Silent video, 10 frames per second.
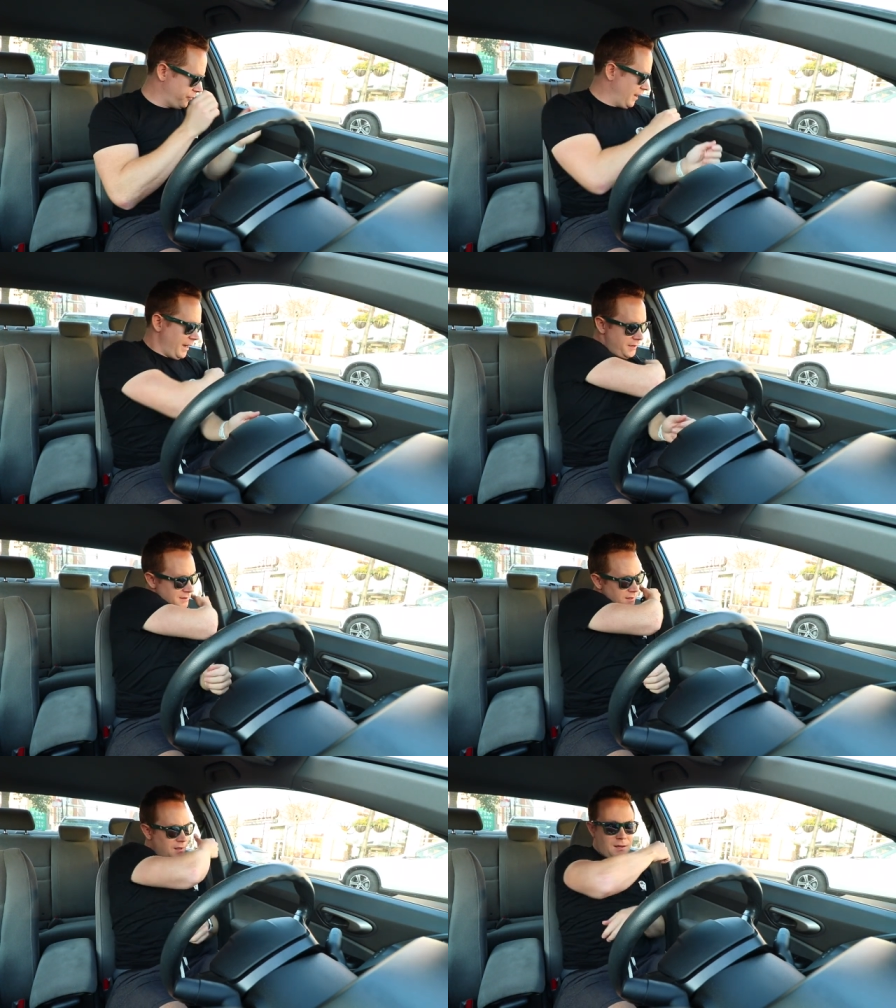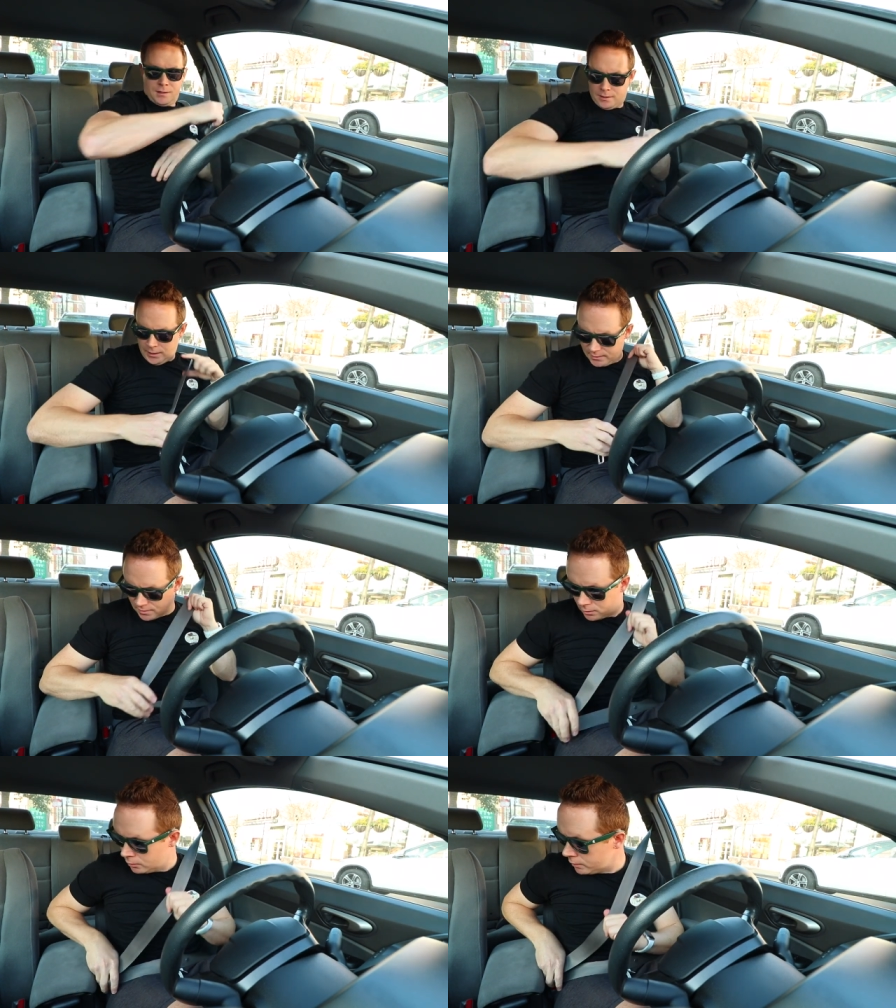find a nice
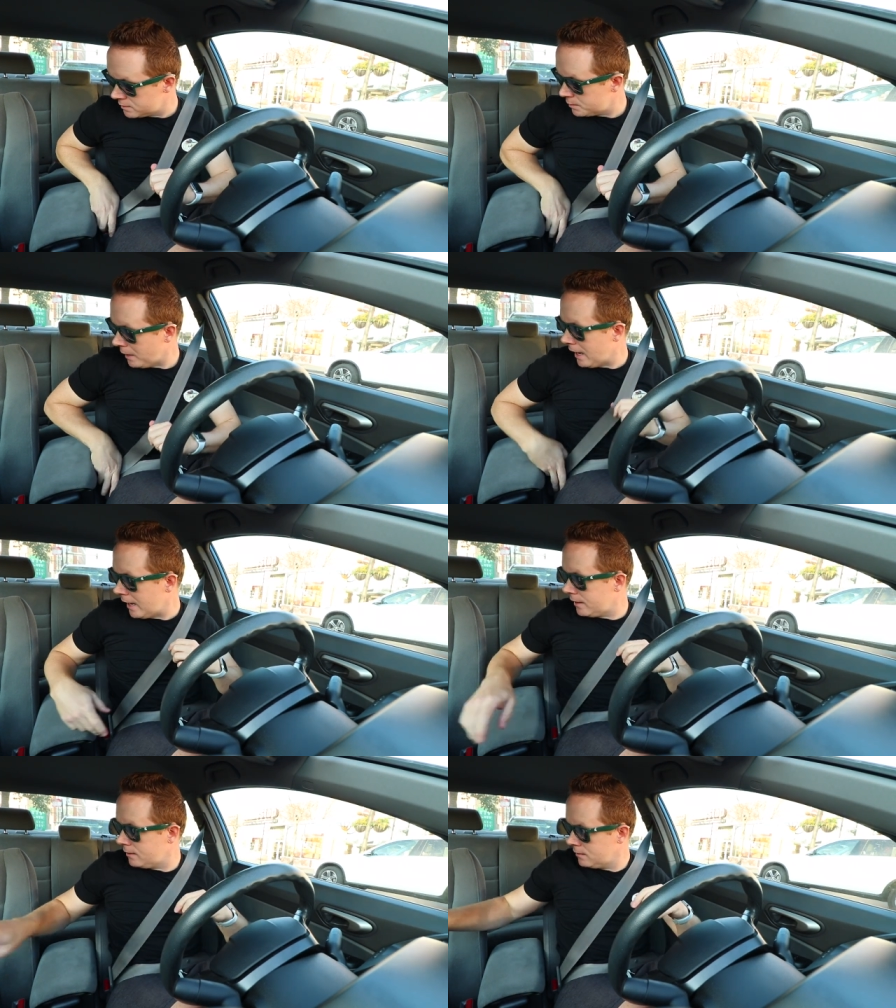secluded spot